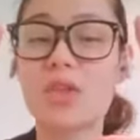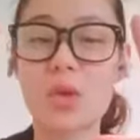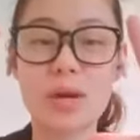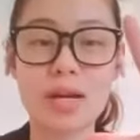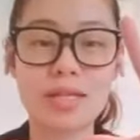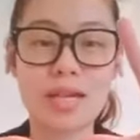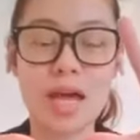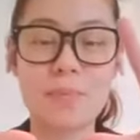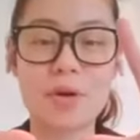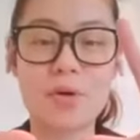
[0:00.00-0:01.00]
Then we're gonna
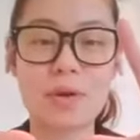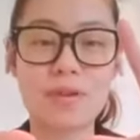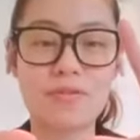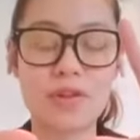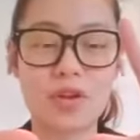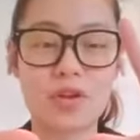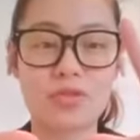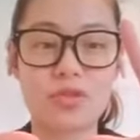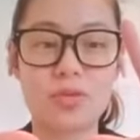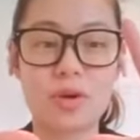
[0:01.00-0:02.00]
tap our ring
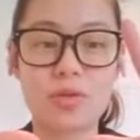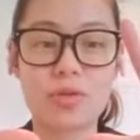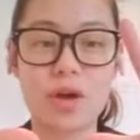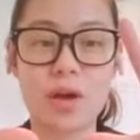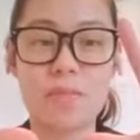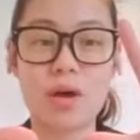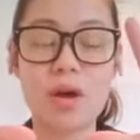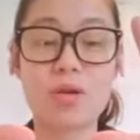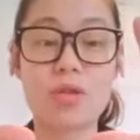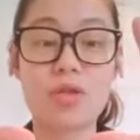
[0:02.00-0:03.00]
finger to our thumb
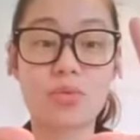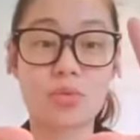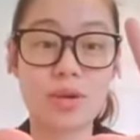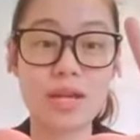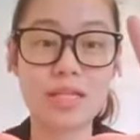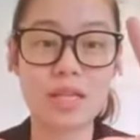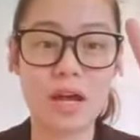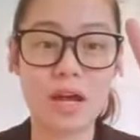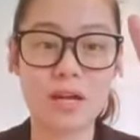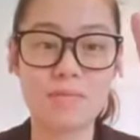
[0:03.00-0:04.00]
three
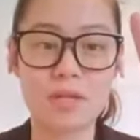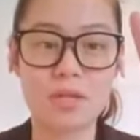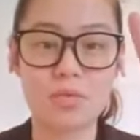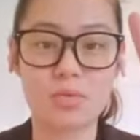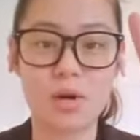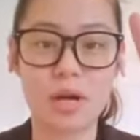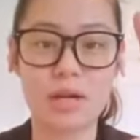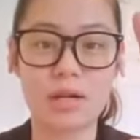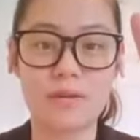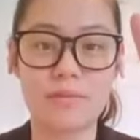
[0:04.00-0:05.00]
times,
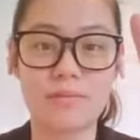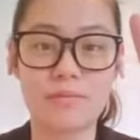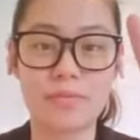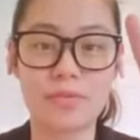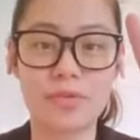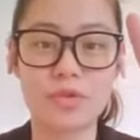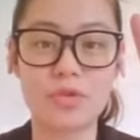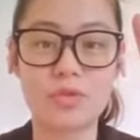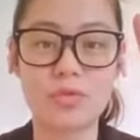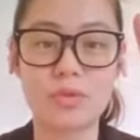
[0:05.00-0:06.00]
one,
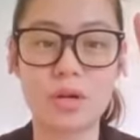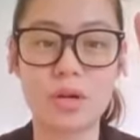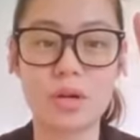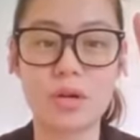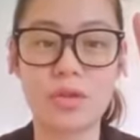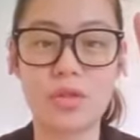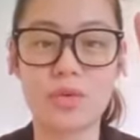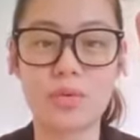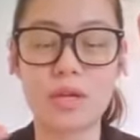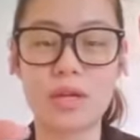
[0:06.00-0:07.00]
two,
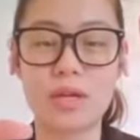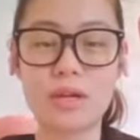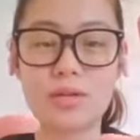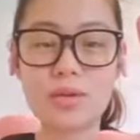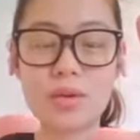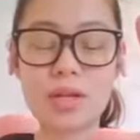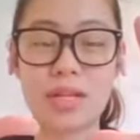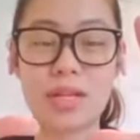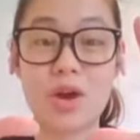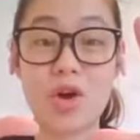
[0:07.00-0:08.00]
three,
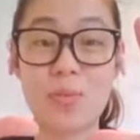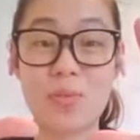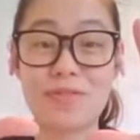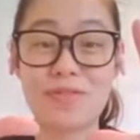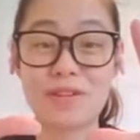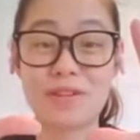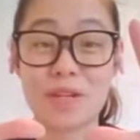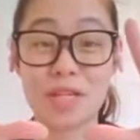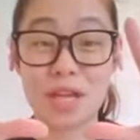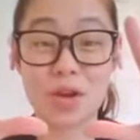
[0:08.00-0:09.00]
noticing how all my
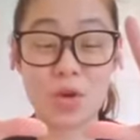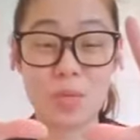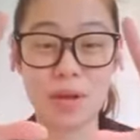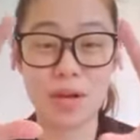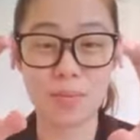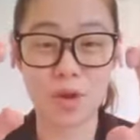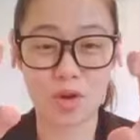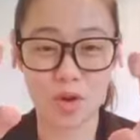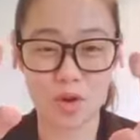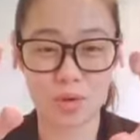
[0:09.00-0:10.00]
fingers stay open. I'm
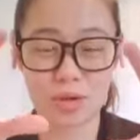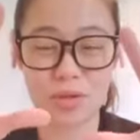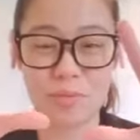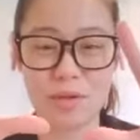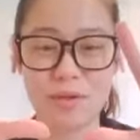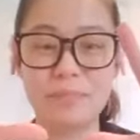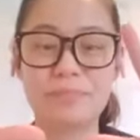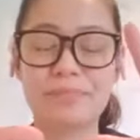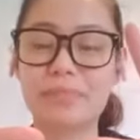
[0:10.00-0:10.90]
not curling them in.